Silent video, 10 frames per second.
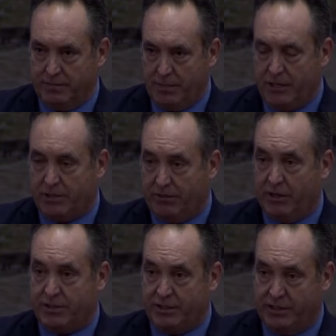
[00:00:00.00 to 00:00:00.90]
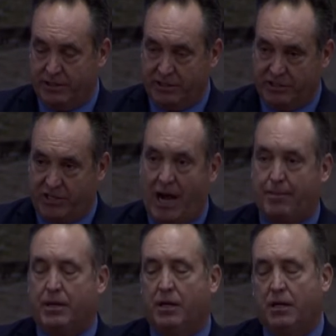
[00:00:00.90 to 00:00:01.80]
this measure of us to
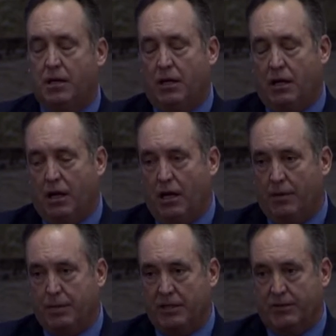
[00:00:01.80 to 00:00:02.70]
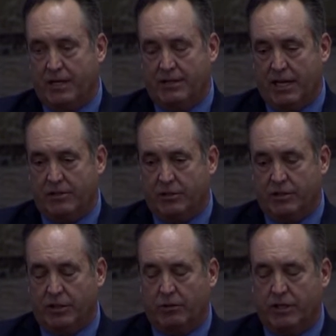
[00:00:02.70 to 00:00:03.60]
stop Pennsylvania's entry
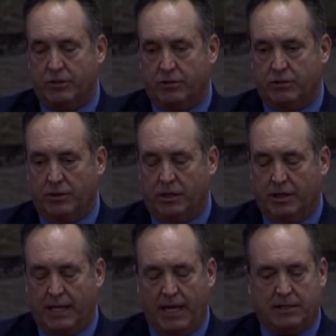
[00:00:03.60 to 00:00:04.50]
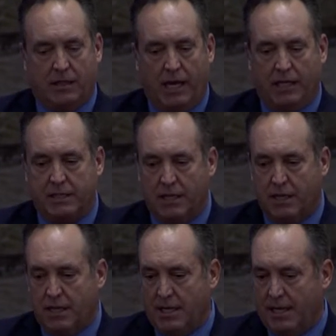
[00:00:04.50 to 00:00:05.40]
into the Regional Gas Alliance.
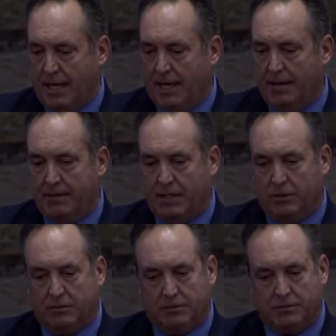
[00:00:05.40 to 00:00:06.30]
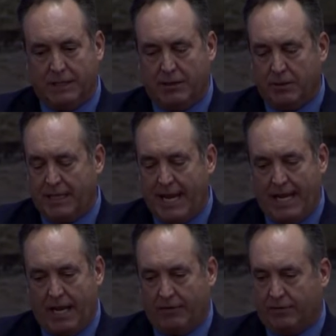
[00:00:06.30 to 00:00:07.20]
We
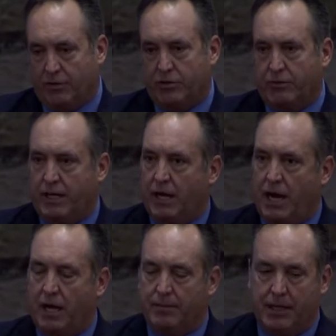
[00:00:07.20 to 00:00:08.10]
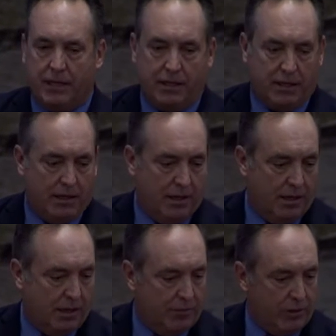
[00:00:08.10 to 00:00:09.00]
can't have a first-rate economy
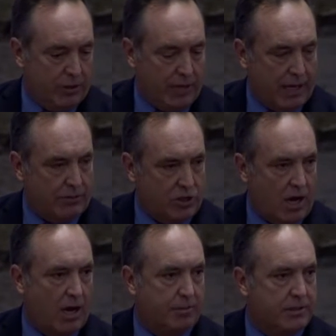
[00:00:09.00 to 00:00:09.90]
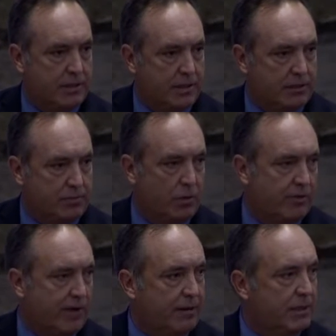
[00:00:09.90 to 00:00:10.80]
if we don't have jobs that
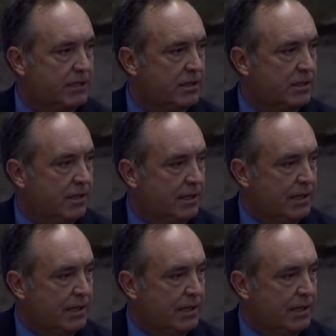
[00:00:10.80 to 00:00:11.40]
support families.